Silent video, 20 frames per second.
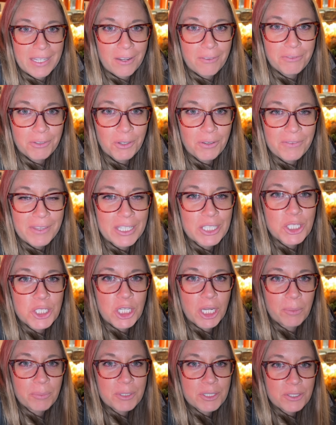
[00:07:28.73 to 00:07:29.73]
a few of these
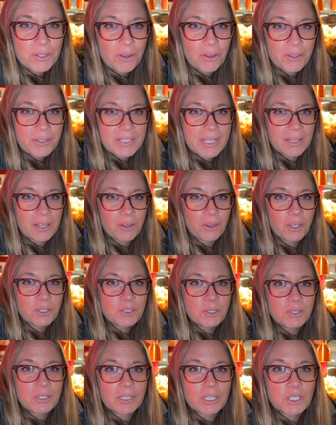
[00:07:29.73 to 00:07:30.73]
chip stalls and they look
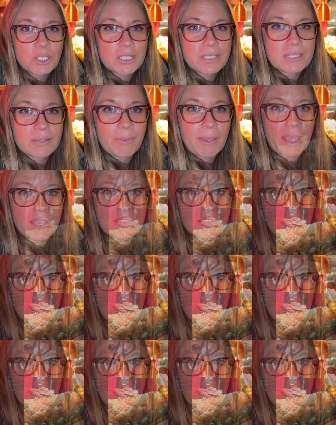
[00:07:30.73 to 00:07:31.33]
too delicious to pass